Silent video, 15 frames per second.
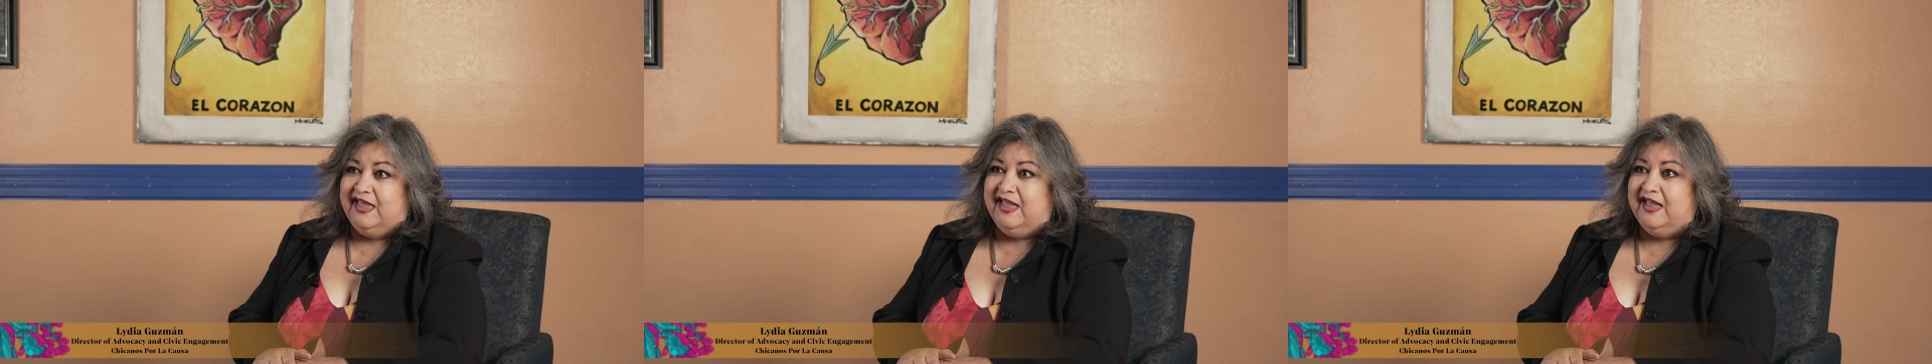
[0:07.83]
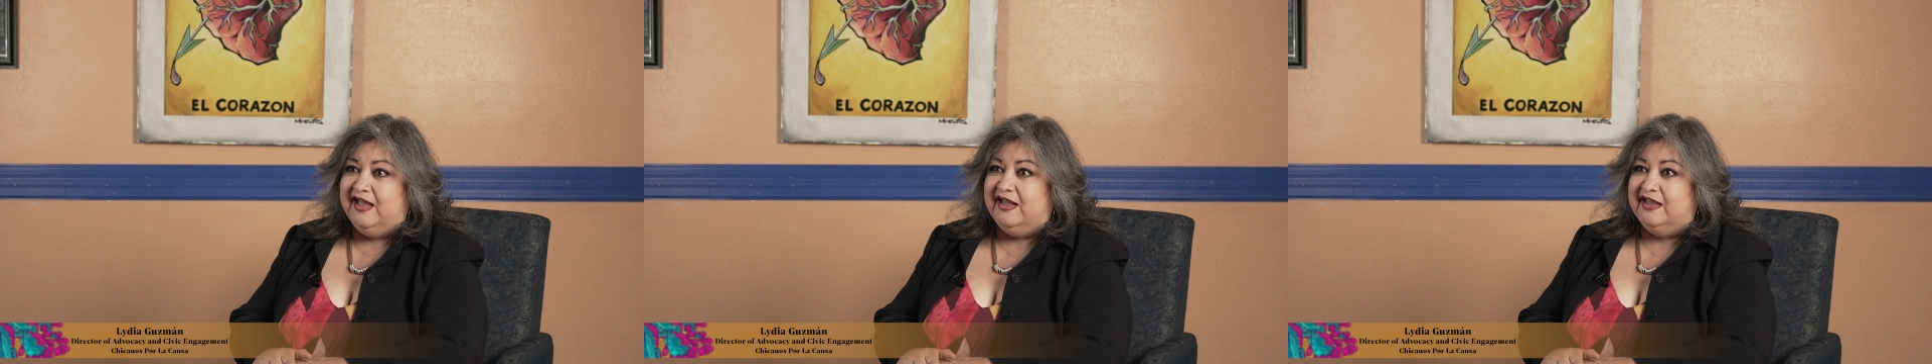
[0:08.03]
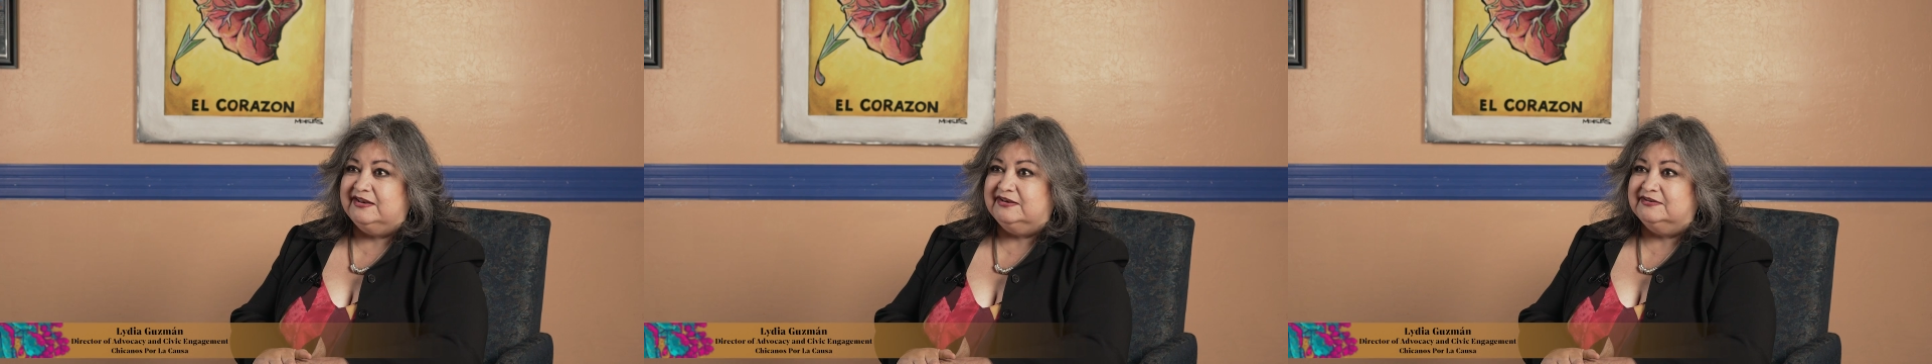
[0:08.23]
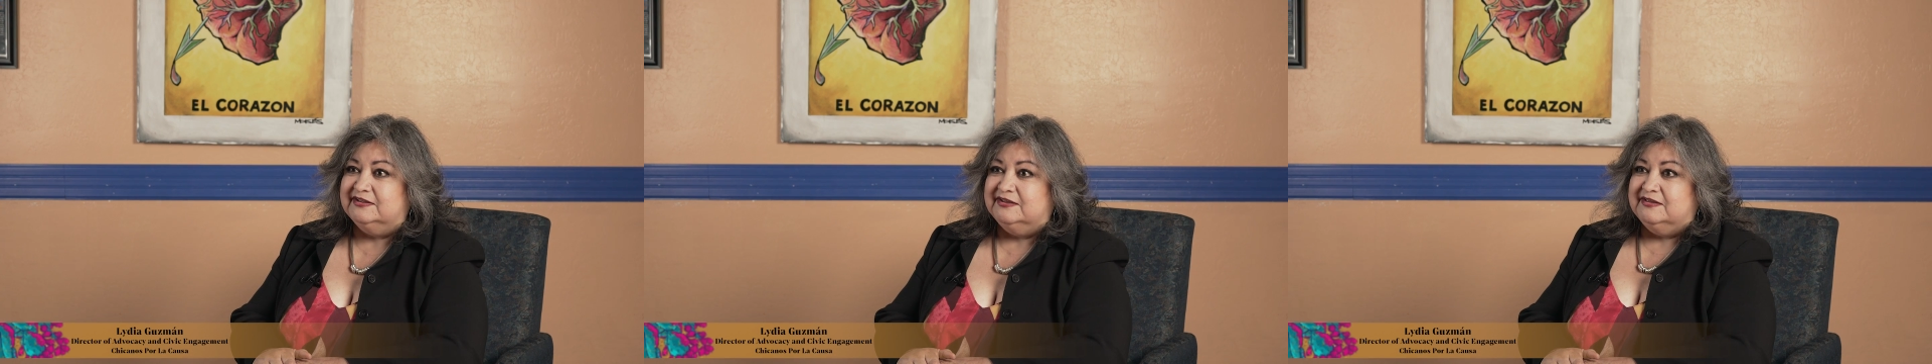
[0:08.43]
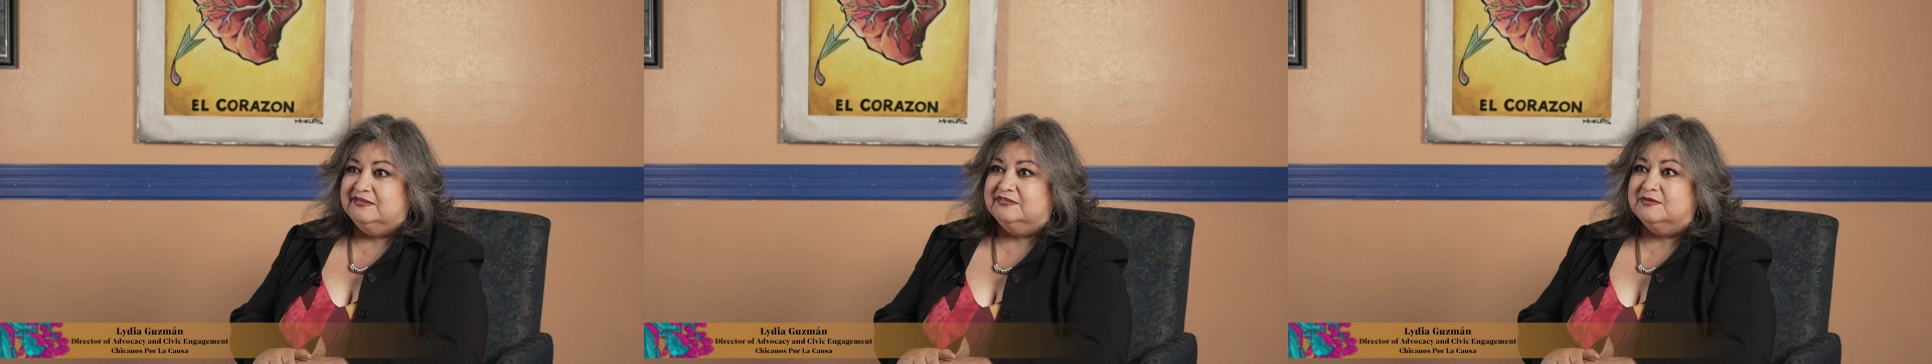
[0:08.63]

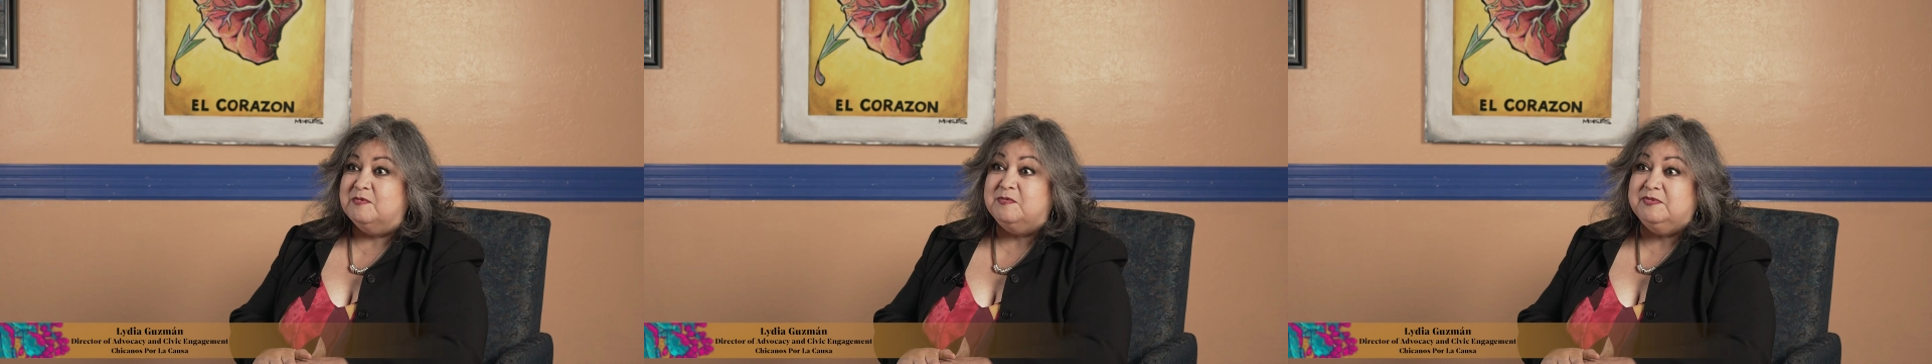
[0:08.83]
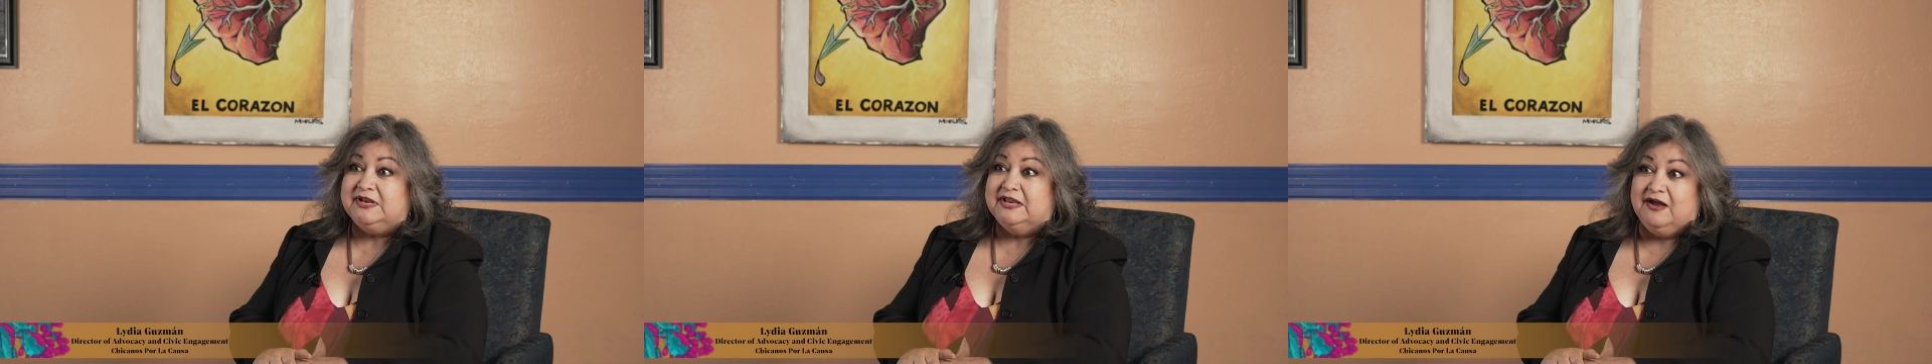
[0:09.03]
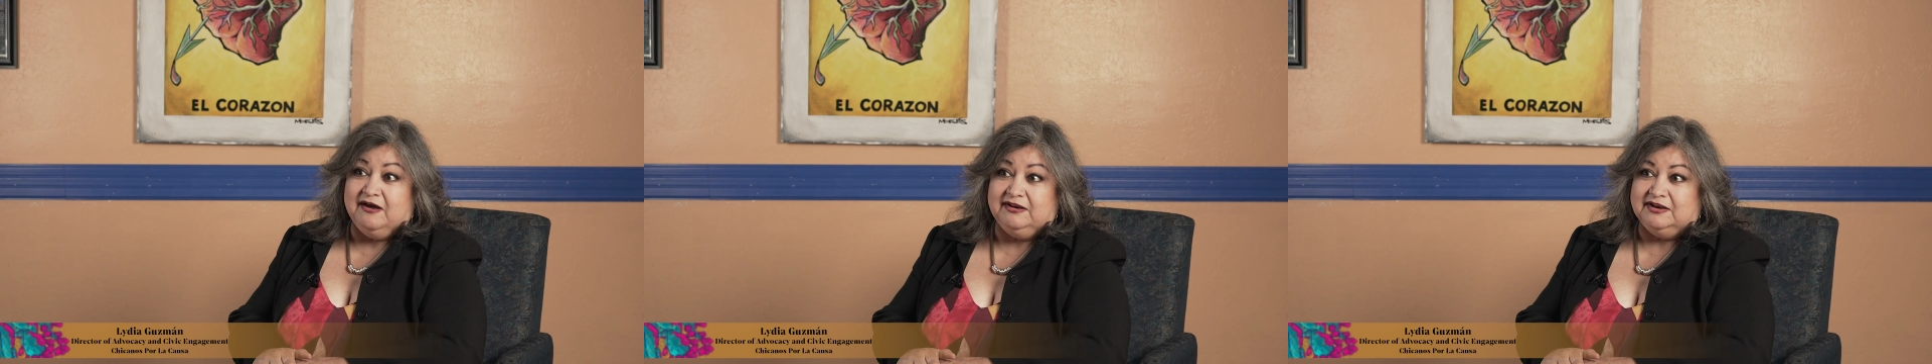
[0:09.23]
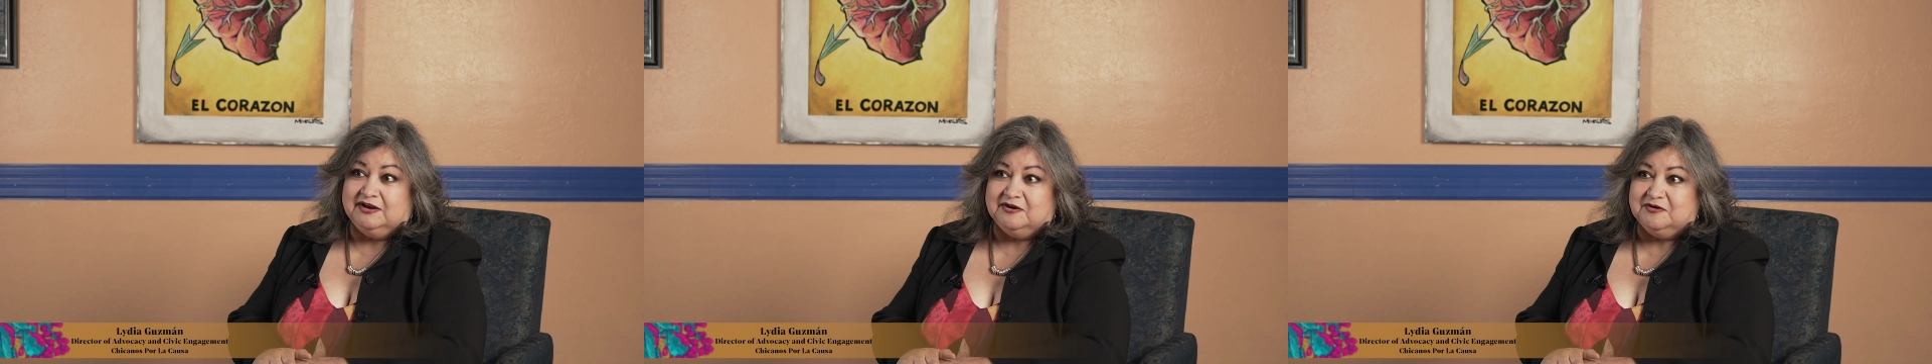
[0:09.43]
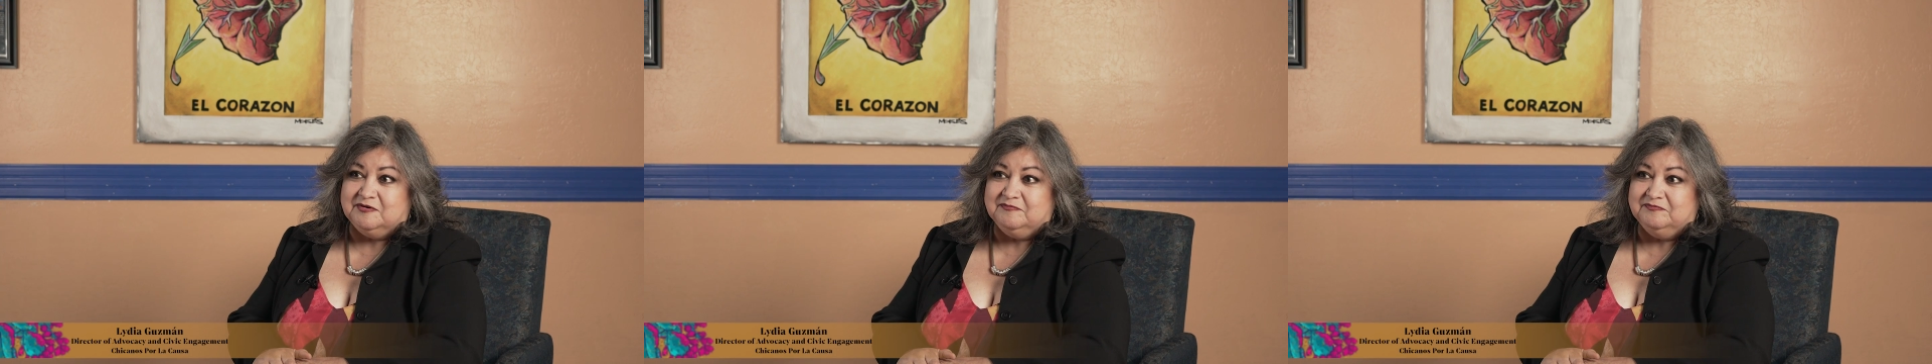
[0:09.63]
And the moment I got
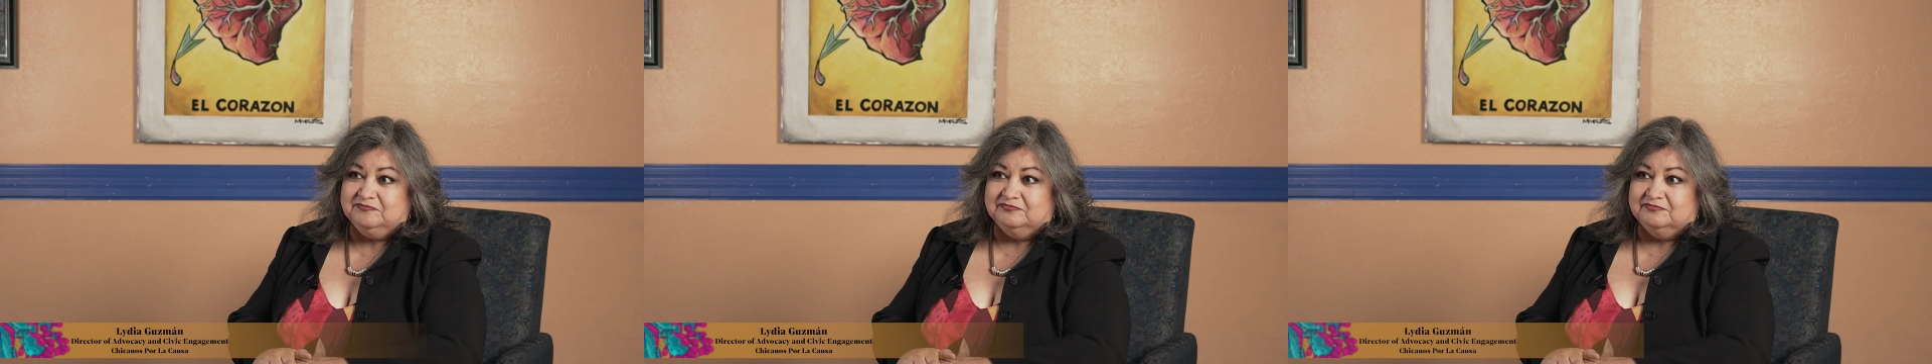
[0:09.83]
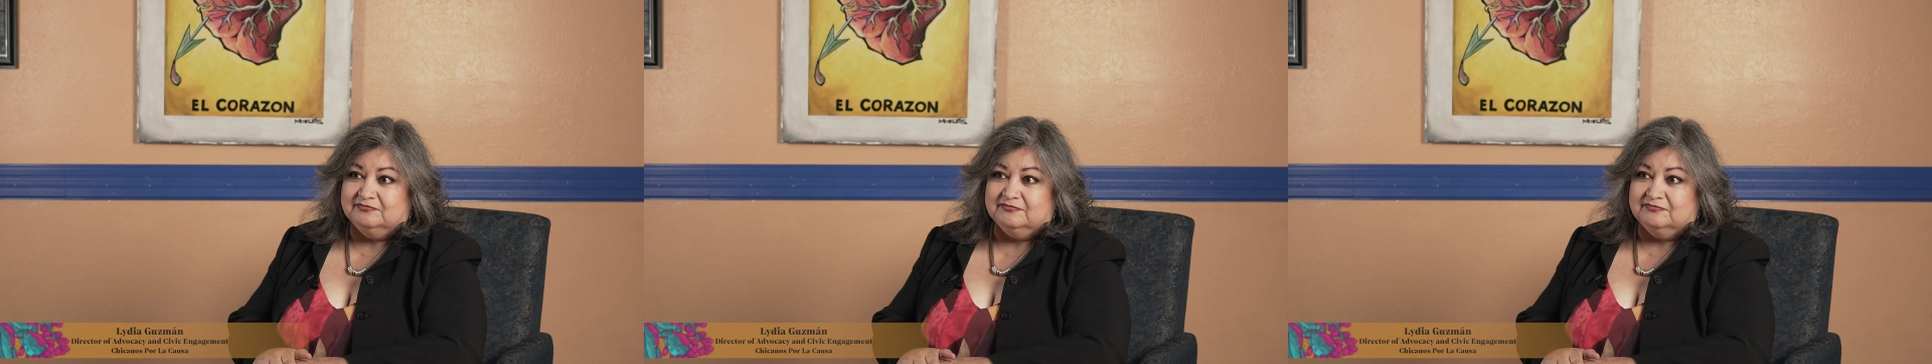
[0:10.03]
here,